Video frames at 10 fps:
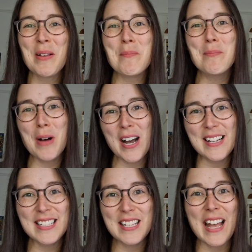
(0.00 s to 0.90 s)

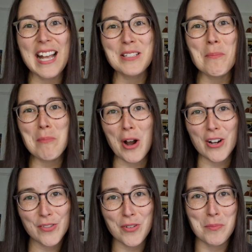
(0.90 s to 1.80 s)
But as
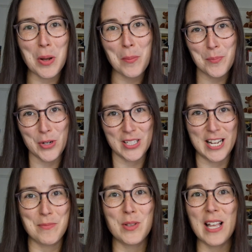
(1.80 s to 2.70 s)
Mark from
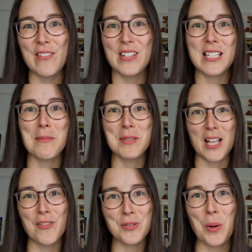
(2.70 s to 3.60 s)
Booktime with Elvis
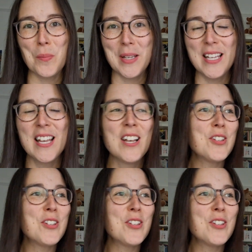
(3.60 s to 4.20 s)
himself told me,